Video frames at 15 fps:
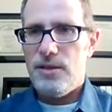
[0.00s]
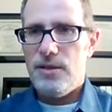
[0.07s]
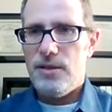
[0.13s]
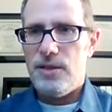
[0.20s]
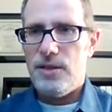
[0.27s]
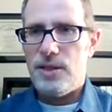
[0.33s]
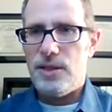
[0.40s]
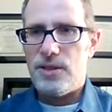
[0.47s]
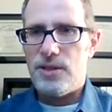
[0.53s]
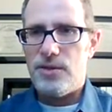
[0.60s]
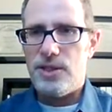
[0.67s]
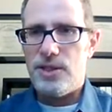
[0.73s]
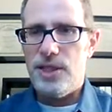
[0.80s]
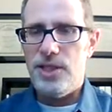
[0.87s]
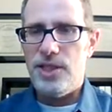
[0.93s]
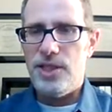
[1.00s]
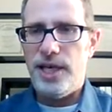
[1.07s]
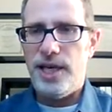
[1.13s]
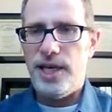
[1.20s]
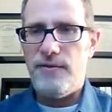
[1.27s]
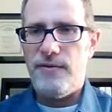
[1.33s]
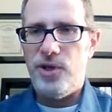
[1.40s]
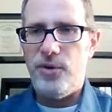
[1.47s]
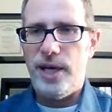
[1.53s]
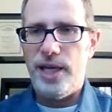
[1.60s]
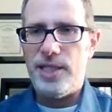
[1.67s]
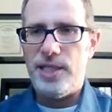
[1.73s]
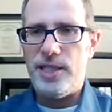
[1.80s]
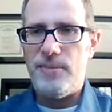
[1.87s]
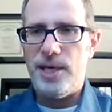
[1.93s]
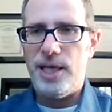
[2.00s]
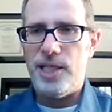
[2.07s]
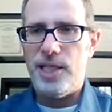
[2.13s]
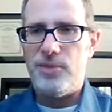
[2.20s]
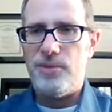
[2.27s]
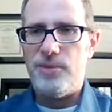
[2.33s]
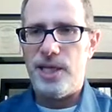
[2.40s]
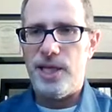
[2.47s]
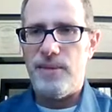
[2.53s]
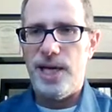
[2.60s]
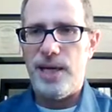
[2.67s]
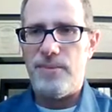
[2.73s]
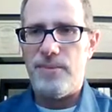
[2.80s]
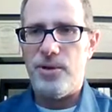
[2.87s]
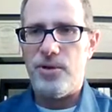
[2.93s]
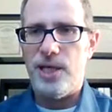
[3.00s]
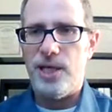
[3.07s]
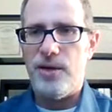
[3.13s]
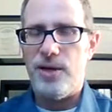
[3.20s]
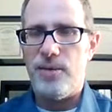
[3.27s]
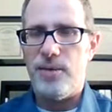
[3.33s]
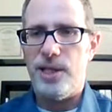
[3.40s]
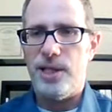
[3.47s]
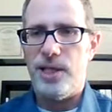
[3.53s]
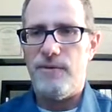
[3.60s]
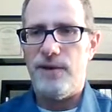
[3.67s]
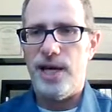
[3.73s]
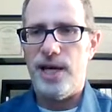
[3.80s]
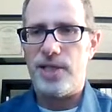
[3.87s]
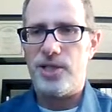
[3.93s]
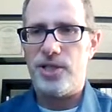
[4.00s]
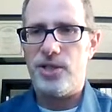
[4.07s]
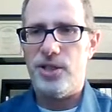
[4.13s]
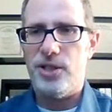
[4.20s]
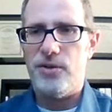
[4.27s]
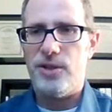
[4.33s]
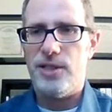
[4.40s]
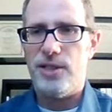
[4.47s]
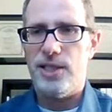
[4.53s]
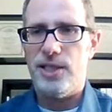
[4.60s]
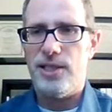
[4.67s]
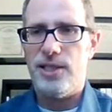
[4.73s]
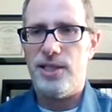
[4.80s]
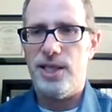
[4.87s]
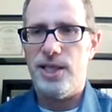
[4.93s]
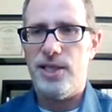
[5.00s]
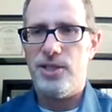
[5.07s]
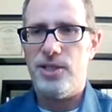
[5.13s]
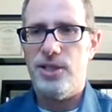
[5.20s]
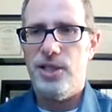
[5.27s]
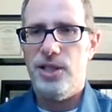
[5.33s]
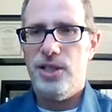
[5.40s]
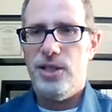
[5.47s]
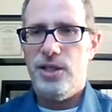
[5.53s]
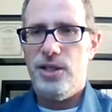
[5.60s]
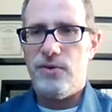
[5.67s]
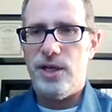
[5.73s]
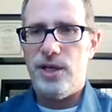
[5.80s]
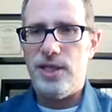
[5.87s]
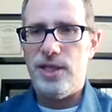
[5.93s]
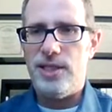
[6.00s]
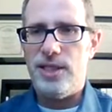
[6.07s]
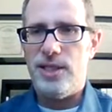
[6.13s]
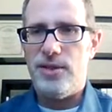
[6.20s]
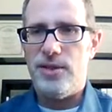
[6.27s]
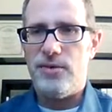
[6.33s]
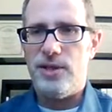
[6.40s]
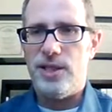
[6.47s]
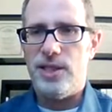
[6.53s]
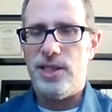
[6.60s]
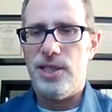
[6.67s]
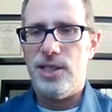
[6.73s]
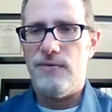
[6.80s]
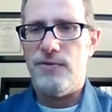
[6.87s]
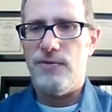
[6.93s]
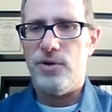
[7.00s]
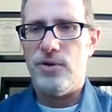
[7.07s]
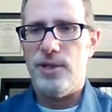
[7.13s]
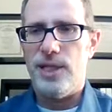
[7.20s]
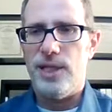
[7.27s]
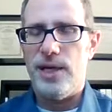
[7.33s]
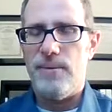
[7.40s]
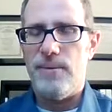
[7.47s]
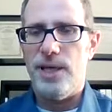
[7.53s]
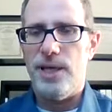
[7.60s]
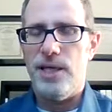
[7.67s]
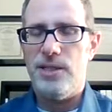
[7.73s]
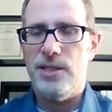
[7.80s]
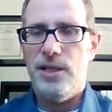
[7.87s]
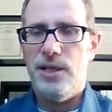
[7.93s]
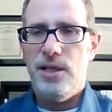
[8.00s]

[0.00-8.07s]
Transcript: All right, so CJ, I have no antibodies, but am hypothyroid. Plan of action to lower TSH, raise T3 and T4 without meds.